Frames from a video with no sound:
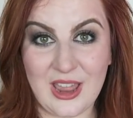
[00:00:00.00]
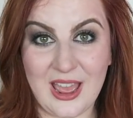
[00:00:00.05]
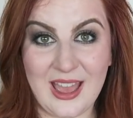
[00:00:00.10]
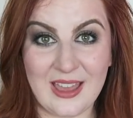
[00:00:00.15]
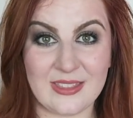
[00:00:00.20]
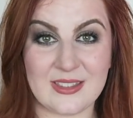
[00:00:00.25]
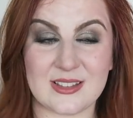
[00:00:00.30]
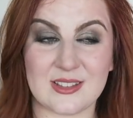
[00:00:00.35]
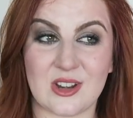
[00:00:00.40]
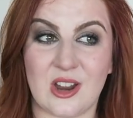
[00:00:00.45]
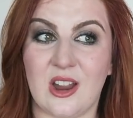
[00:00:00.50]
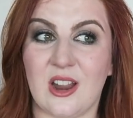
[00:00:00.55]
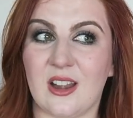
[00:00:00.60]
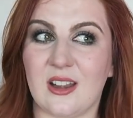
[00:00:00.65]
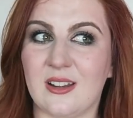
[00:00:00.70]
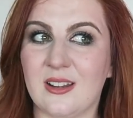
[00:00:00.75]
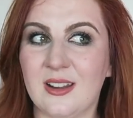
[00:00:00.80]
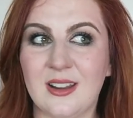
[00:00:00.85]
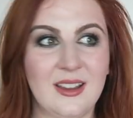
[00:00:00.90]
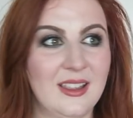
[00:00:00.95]
at the
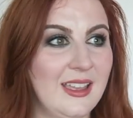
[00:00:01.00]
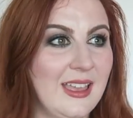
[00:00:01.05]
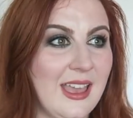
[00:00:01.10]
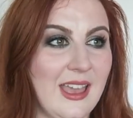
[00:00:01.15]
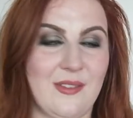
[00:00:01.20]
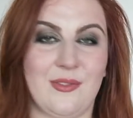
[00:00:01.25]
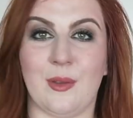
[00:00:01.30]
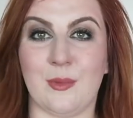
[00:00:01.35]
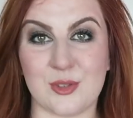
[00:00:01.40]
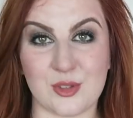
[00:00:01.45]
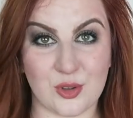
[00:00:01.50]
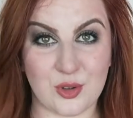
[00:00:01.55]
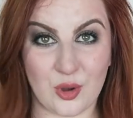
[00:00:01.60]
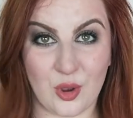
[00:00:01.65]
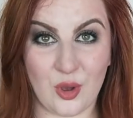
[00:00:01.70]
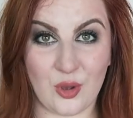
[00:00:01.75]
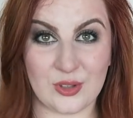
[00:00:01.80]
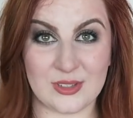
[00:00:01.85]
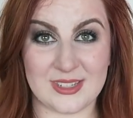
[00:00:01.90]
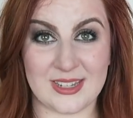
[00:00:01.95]
start, if I was on
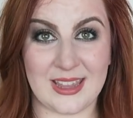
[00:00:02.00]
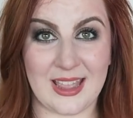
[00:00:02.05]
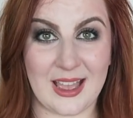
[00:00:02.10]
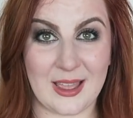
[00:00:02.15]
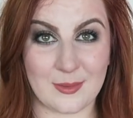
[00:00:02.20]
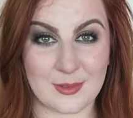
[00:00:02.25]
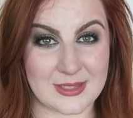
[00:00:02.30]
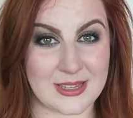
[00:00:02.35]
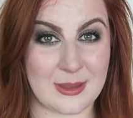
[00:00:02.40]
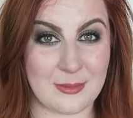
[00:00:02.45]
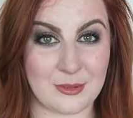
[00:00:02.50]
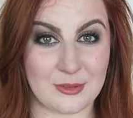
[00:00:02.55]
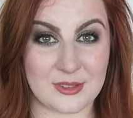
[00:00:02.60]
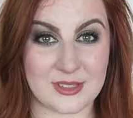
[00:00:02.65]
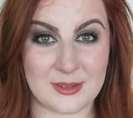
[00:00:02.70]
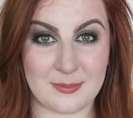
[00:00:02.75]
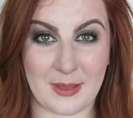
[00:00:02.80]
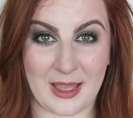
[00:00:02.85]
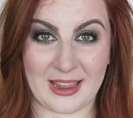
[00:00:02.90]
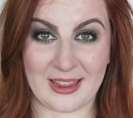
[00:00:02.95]
holiday I was able
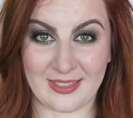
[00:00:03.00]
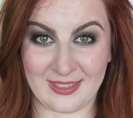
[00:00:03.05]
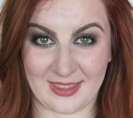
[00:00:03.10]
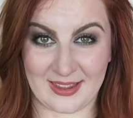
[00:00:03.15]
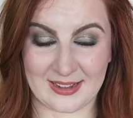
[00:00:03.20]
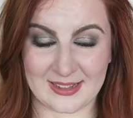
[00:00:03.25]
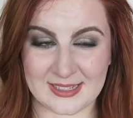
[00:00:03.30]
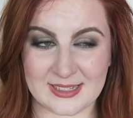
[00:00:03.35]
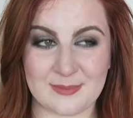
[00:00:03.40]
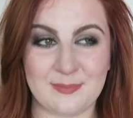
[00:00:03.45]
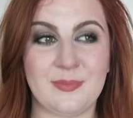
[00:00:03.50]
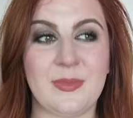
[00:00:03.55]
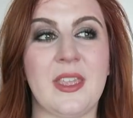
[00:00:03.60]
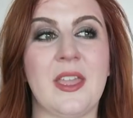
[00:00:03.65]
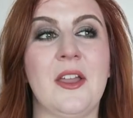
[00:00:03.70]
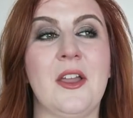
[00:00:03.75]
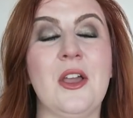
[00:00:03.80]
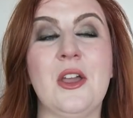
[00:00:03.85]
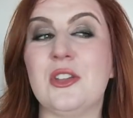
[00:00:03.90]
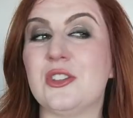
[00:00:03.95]
to buy things
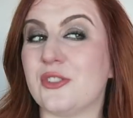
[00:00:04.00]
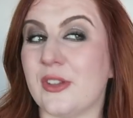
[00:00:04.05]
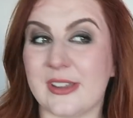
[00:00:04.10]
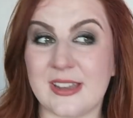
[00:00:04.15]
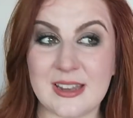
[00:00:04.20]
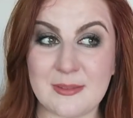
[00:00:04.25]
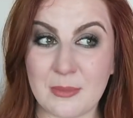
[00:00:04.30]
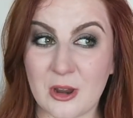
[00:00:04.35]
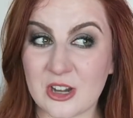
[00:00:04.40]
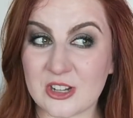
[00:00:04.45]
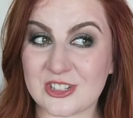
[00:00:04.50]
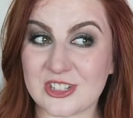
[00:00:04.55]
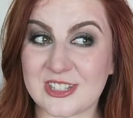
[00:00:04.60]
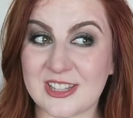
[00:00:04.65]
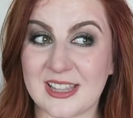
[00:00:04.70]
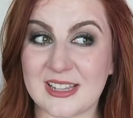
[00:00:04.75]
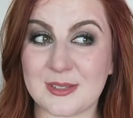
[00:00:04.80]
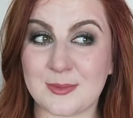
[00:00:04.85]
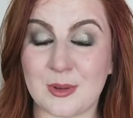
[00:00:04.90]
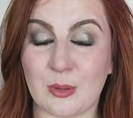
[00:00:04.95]
so I did purchase
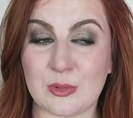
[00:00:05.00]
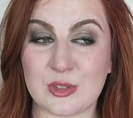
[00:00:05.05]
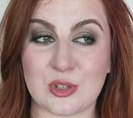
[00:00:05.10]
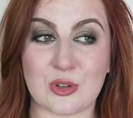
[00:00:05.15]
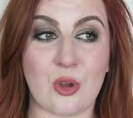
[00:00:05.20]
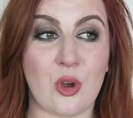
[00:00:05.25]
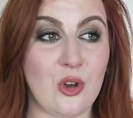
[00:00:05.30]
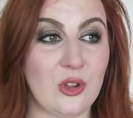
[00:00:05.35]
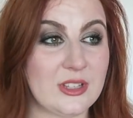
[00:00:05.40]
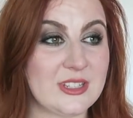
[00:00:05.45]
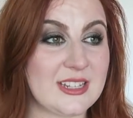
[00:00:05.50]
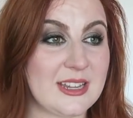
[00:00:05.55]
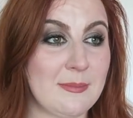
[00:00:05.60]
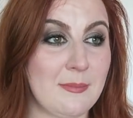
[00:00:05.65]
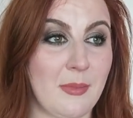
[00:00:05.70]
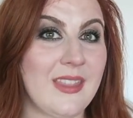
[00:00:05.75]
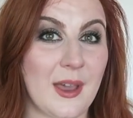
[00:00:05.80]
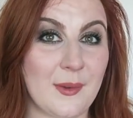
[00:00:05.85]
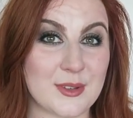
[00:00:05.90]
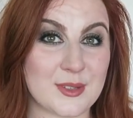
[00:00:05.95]
things when I was on holiday.
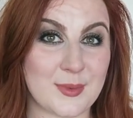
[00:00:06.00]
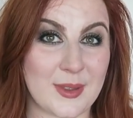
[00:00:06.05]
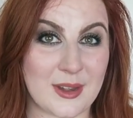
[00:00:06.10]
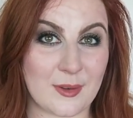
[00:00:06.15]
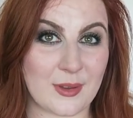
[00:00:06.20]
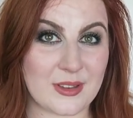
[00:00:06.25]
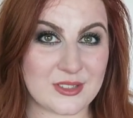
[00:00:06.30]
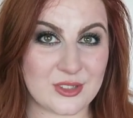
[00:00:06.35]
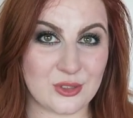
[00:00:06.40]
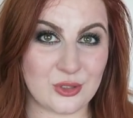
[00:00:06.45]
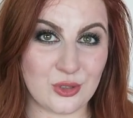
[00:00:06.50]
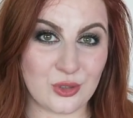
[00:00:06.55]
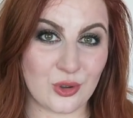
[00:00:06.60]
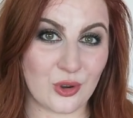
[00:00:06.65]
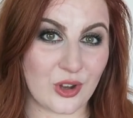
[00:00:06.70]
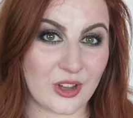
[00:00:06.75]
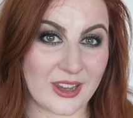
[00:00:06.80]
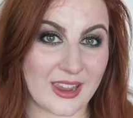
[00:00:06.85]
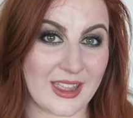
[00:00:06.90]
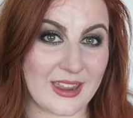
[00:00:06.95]
That was when I went to New
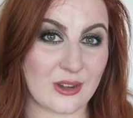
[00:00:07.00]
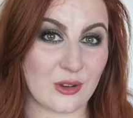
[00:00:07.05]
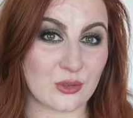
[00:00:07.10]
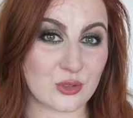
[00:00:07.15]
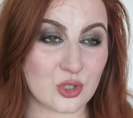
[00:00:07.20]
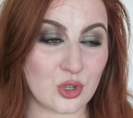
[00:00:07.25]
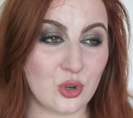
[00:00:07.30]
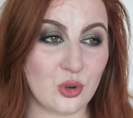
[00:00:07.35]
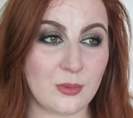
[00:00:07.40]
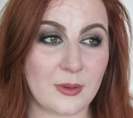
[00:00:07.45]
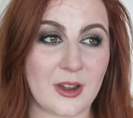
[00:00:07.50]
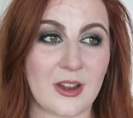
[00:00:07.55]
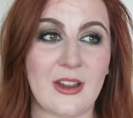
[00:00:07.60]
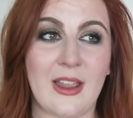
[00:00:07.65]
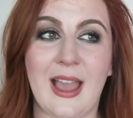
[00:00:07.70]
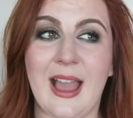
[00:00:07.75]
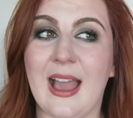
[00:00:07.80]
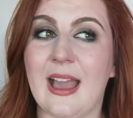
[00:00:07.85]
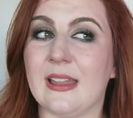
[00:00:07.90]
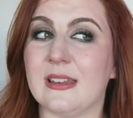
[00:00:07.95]
York in
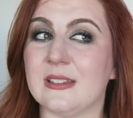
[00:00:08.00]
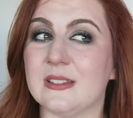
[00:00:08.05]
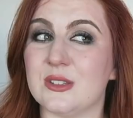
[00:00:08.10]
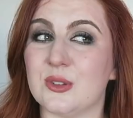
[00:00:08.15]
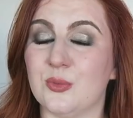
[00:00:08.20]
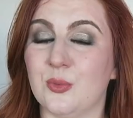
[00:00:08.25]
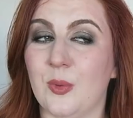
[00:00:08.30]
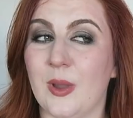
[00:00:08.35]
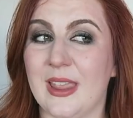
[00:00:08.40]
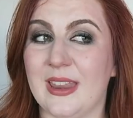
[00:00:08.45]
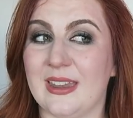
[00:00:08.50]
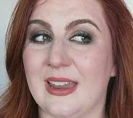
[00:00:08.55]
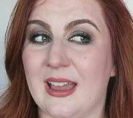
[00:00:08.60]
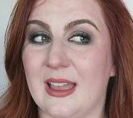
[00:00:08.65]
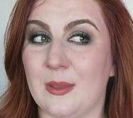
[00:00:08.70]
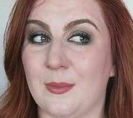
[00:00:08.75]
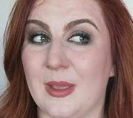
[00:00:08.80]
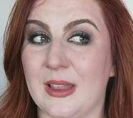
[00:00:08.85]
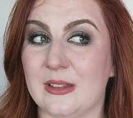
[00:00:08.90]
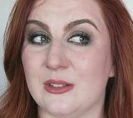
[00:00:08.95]
October and when
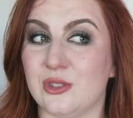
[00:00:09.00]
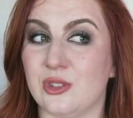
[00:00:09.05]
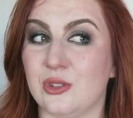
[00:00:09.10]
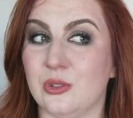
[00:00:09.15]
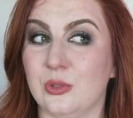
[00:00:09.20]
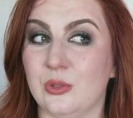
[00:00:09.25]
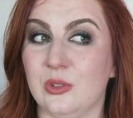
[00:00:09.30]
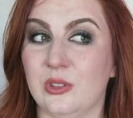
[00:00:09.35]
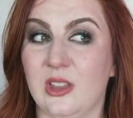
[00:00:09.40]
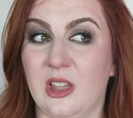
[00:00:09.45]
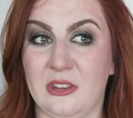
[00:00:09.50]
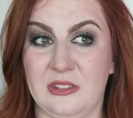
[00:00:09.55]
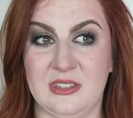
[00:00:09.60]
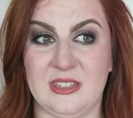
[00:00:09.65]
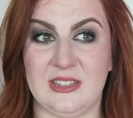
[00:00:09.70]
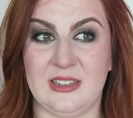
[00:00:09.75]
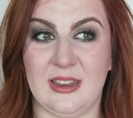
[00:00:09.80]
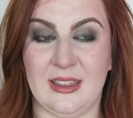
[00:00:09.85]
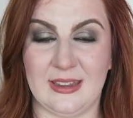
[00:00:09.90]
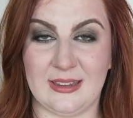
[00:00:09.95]
I went to
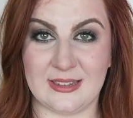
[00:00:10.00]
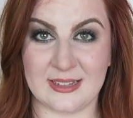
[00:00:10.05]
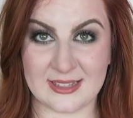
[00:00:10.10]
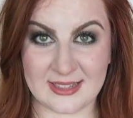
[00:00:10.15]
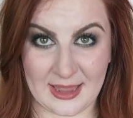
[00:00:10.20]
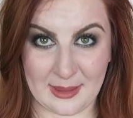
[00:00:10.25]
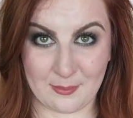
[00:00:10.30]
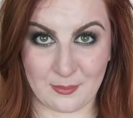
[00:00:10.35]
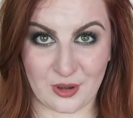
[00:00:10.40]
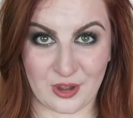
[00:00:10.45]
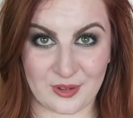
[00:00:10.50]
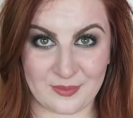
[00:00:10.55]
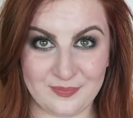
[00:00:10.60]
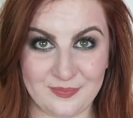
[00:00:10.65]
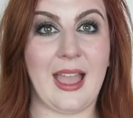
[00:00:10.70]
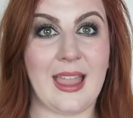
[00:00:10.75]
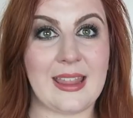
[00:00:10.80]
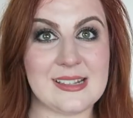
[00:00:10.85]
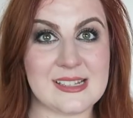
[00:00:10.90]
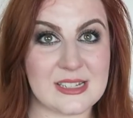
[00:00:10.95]
London in December.
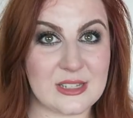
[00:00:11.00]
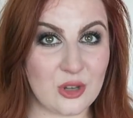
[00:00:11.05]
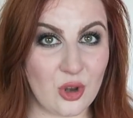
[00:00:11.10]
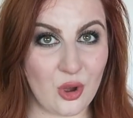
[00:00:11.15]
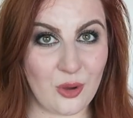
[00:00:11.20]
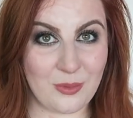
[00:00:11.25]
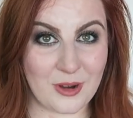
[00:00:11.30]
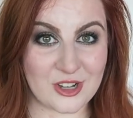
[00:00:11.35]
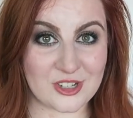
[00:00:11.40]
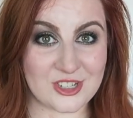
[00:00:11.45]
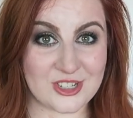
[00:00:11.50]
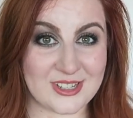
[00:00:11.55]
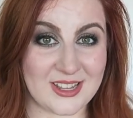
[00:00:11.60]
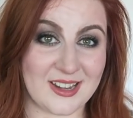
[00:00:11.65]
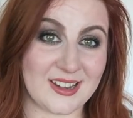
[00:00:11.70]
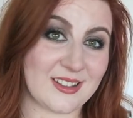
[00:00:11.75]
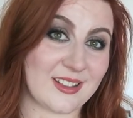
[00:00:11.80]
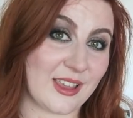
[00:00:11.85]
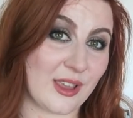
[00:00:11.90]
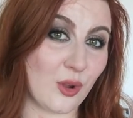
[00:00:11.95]
I did not purchase
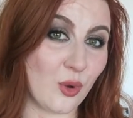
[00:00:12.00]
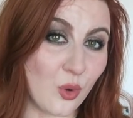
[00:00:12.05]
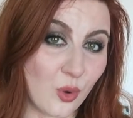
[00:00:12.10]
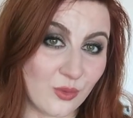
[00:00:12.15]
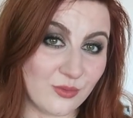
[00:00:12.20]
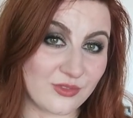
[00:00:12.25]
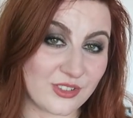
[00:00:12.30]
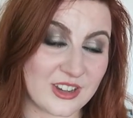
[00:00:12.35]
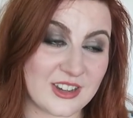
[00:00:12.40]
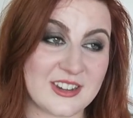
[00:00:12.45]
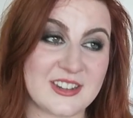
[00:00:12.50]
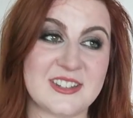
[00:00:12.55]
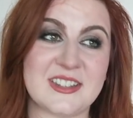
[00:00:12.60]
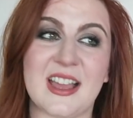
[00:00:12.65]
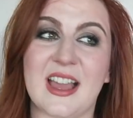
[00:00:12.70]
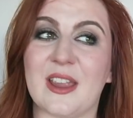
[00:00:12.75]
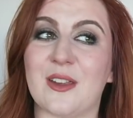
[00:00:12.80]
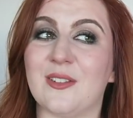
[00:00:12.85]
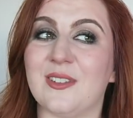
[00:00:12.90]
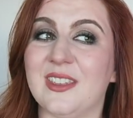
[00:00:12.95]
anything at home for an
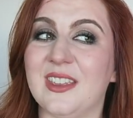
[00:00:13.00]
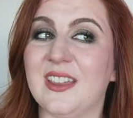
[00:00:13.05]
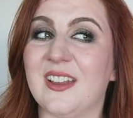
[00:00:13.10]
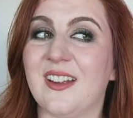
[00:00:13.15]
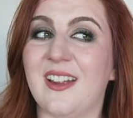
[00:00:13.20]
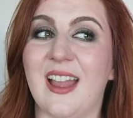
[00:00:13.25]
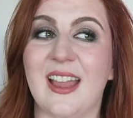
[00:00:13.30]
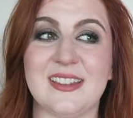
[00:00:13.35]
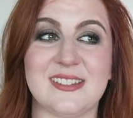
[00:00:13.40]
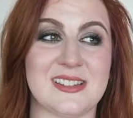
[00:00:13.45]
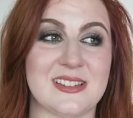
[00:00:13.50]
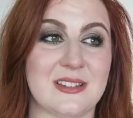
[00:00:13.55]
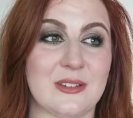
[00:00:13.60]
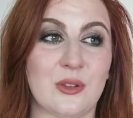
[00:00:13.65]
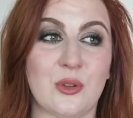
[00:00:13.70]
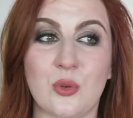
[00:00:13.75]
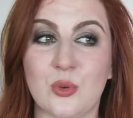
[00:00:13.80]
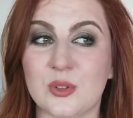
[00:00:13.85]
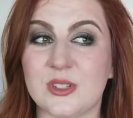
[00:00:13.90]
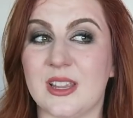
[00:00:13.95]
entire year. I
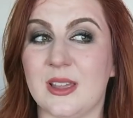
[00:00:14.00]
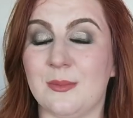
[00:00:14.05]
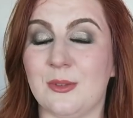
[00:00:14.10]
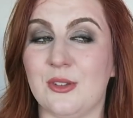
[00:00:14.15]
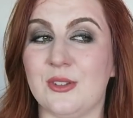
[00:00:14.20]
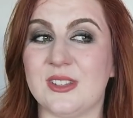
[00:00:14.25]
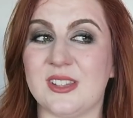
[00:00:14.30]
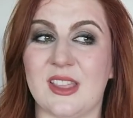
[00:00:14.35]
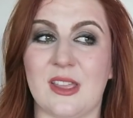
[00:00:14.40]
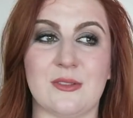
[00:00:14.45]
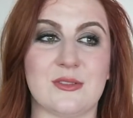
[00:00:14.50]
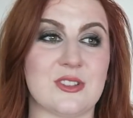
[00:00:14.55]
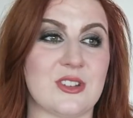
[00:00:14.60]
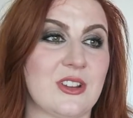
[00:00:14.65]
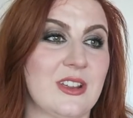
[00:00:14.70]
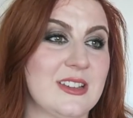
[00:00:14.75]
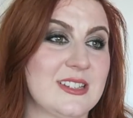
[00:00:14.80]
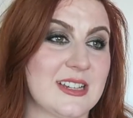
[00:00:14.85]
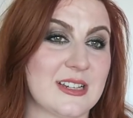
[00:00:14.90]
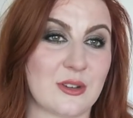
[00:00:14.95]
didn't go to a beauty
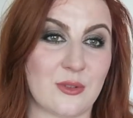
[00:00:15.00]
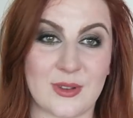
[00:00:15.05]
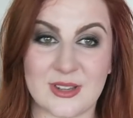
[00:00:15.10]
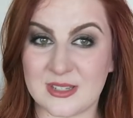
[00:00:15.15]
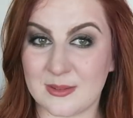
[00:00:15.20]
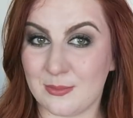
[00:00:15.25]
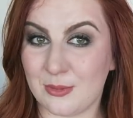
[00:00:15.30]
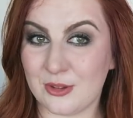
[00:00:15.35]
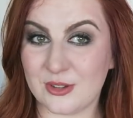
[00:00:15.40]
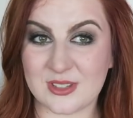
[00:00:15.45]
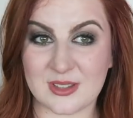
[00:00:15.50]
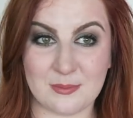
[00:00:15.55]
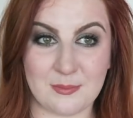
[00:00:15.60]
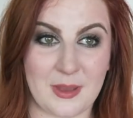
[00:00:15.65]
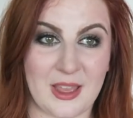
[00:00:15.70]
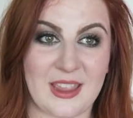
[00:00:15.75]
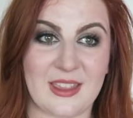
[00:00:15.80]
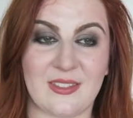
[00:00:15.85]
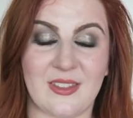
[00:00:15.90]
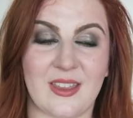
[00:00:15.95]
counter. I didn't go into Boots
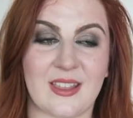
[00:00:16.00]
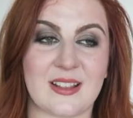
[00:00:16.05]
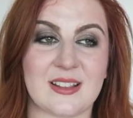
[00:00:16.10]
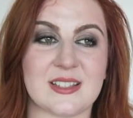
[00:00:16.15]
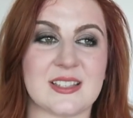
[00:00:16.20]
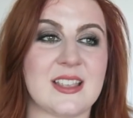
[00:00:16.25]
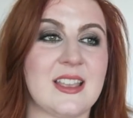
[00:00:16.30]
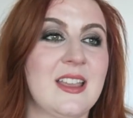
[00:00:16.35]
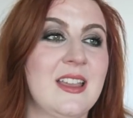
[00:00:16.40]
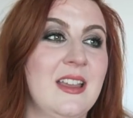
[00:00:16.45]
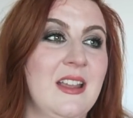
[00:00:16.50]
and buy things.